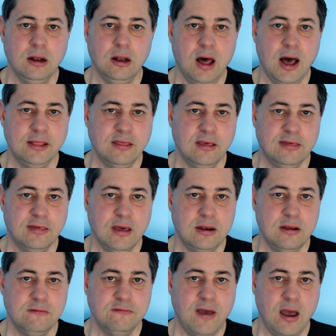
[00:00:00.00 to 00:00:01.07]
Lot the son
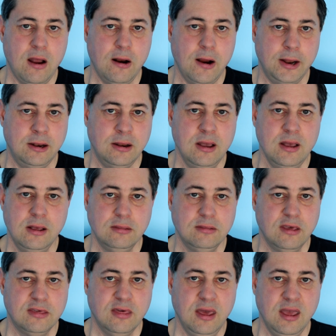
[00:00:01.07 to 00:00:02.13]
of Haran,
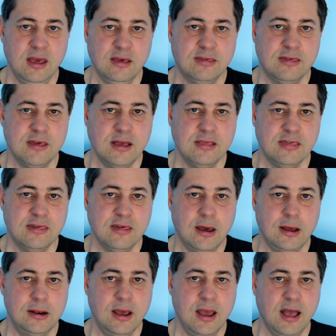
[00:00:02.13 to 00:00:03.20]
his son's
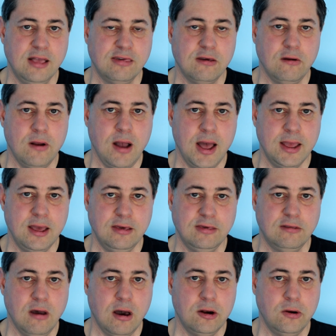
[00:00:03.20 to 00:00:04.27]
son, and Sarai his
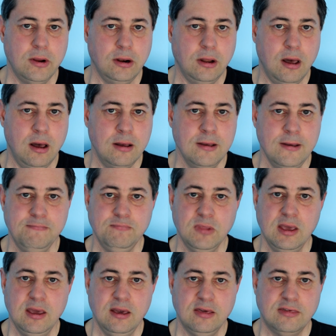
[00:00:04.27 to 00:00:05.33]
daughter-in-law,
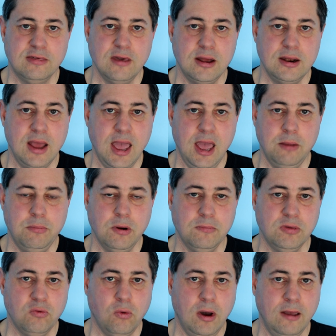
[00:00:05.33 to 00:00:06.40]
his son
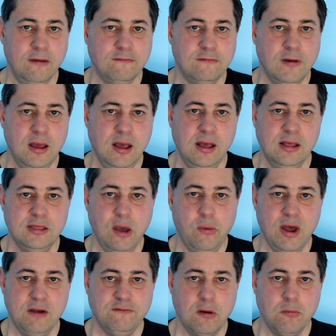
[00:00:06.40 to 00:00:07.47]
Abram's wife. They
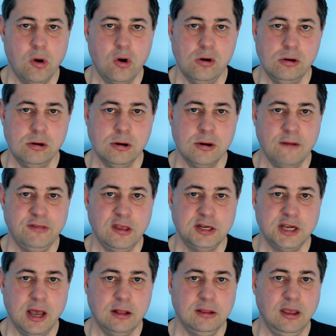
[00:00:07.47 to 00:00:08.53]
went from Ur of the
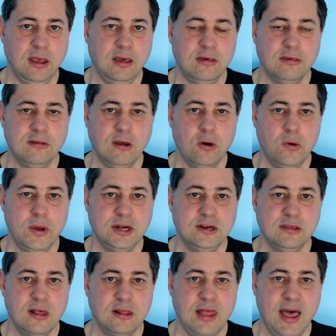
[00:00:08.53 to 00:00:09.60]
Chaldees to go
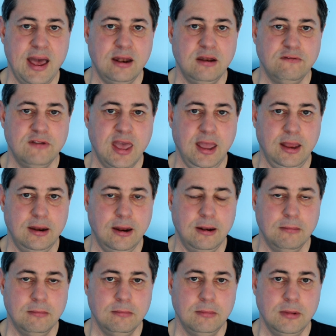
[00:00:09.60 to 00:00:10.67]
into the land of Canaan.
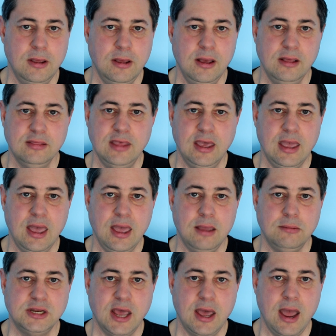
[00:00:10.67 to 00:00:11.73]
They came
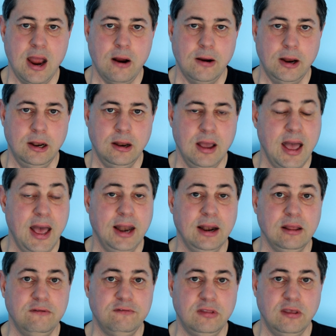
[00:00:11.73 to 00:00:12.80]
to Haran and
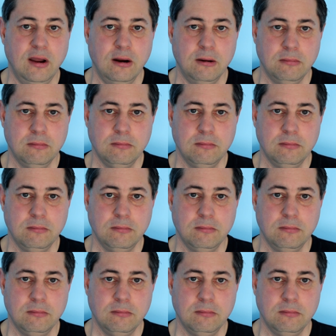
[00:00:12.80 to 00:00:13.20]
lived there.